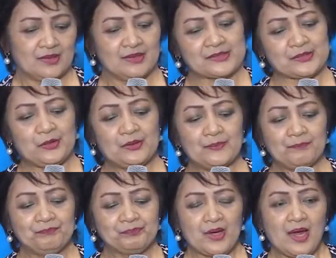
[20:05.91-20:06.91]
So
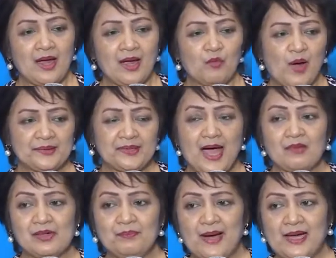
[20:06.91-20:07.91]
what
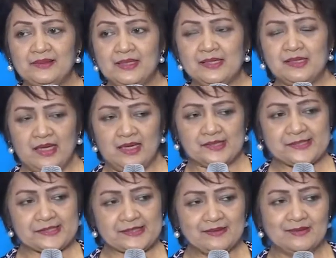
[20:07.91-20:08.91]
our body
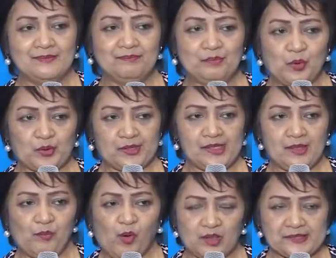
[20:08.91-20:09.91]
needs
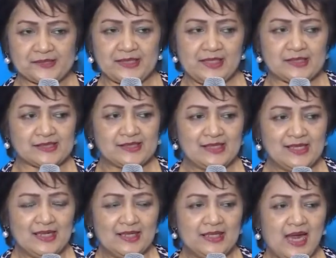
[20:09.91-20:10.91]
most is
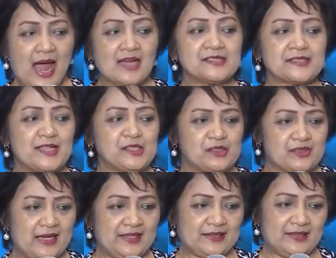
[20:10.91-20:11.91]
the
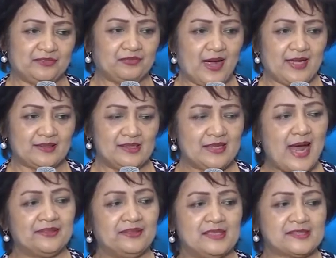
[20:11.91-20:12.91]
unsaturated fat,
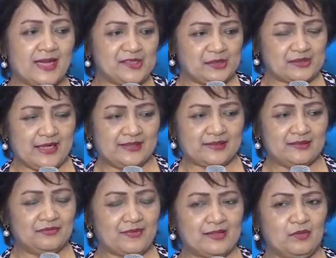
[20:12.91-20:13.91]
not the saturated
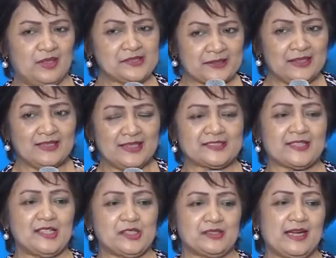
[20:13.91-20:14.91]
fat. We still need
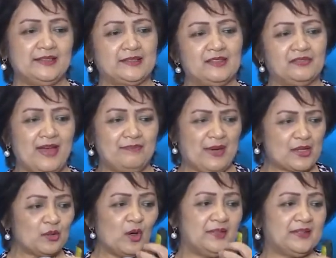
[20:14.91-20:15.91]
saturated fat,
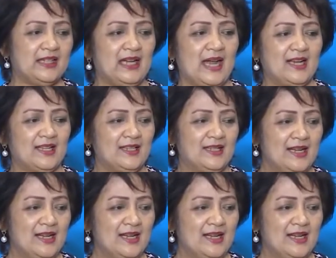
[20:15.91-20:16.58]
pero konti lang.